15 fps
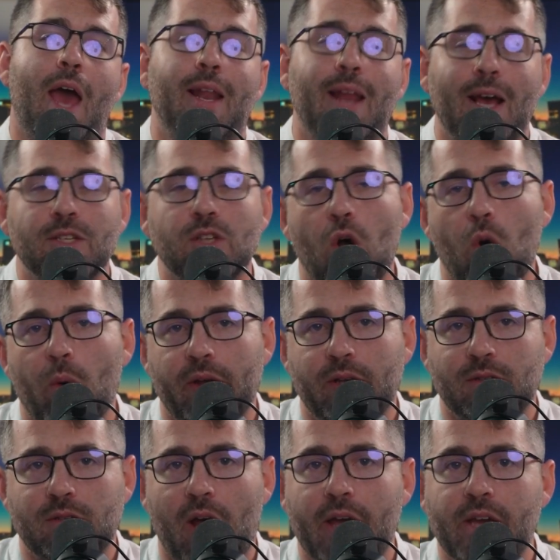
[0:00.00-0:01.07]
And as
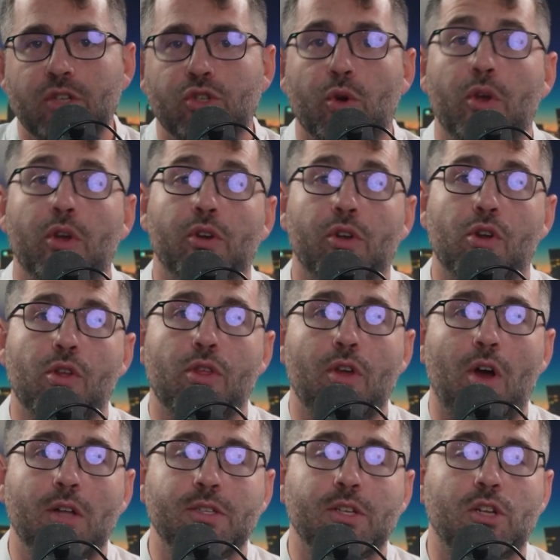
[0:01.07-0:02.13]
always, I enjoy hearing your
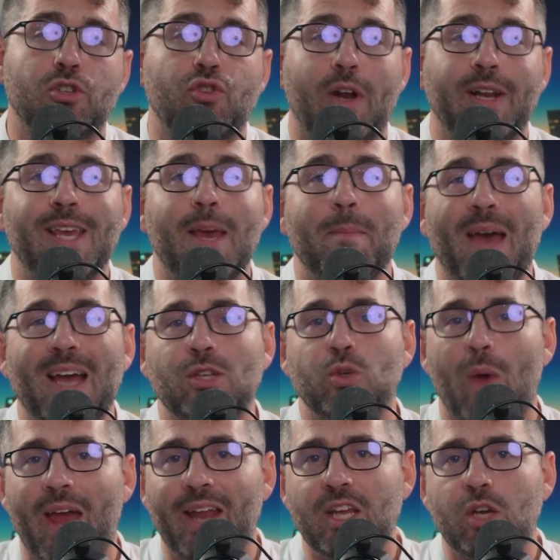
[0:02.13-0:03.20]
thoughts, and I'll try to get back to
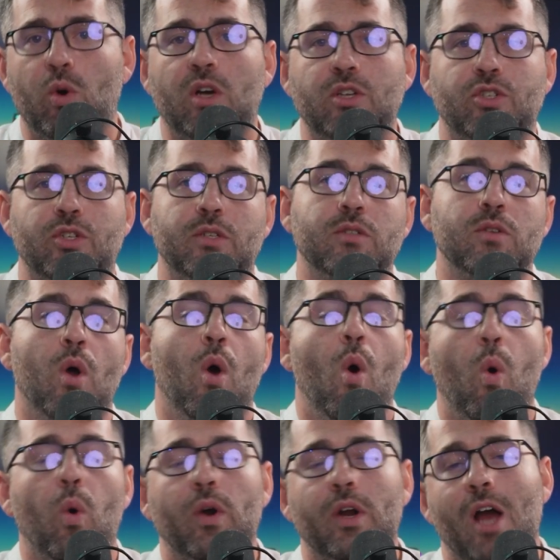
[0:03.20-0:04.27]
any questions
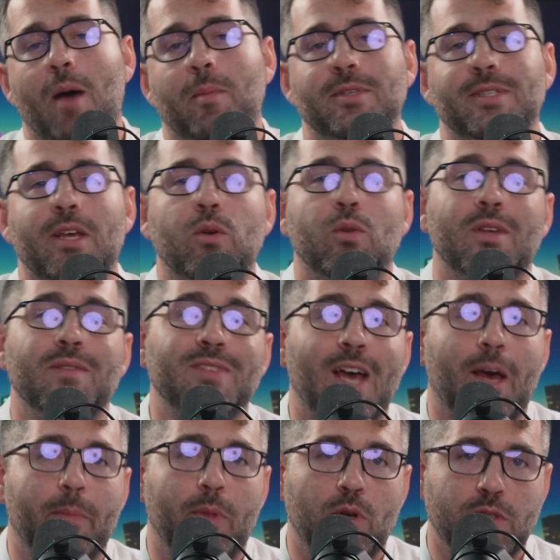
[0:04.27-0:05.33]
or comments that you leave
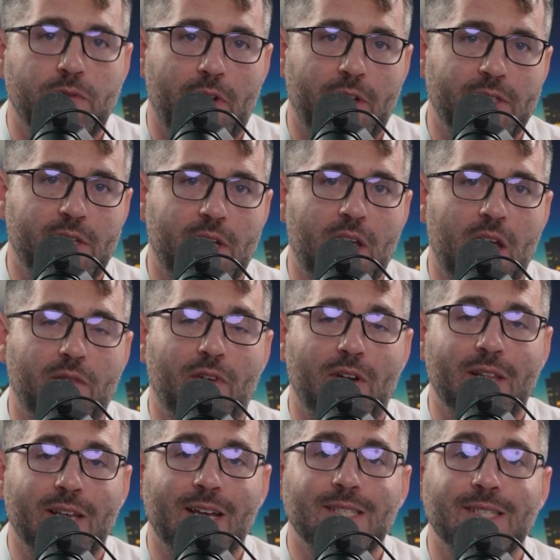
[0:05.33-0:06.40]
down below as fast as I can.
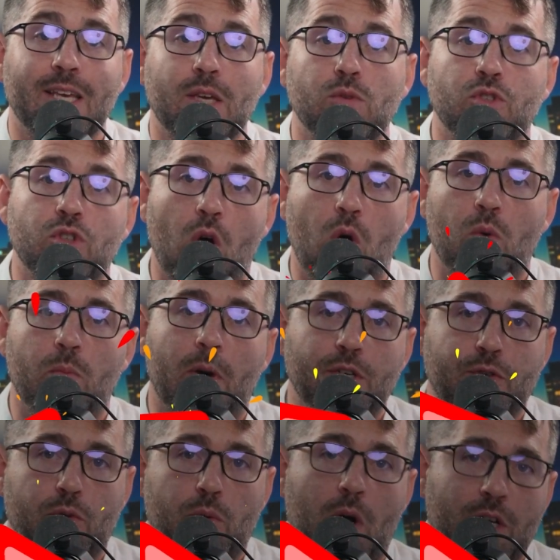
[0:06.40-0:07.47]
Finally, guys, thank you so much
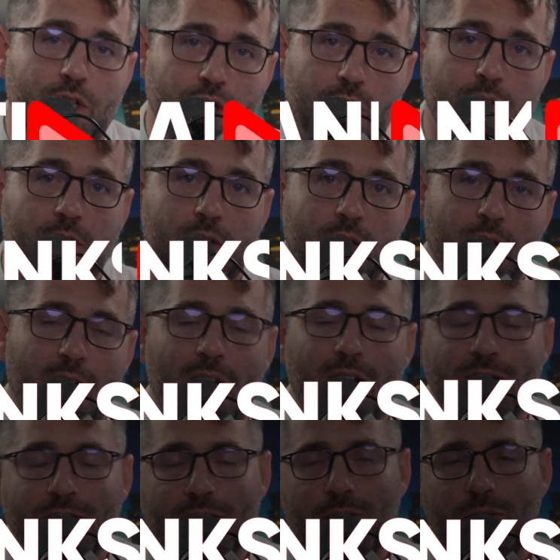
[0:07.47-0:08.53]
for watching, and
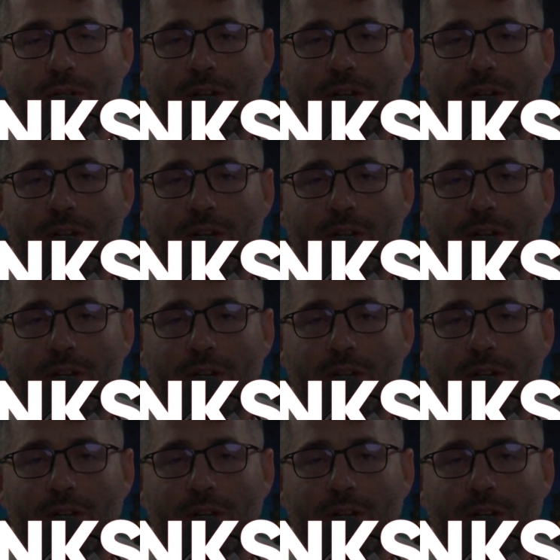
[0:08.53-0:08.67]
I'll see you in the